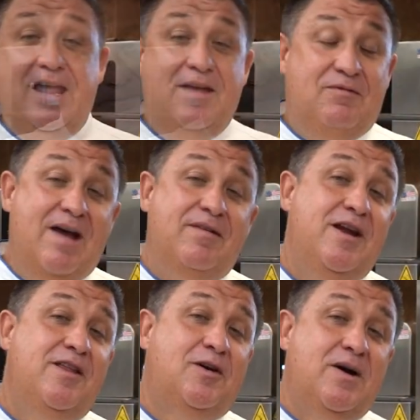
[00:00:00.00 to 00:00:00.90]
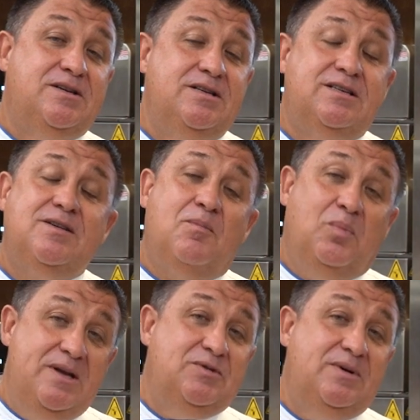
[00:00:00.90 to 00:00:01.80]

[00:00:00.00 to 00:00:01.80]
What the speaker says: If you have any other questions, please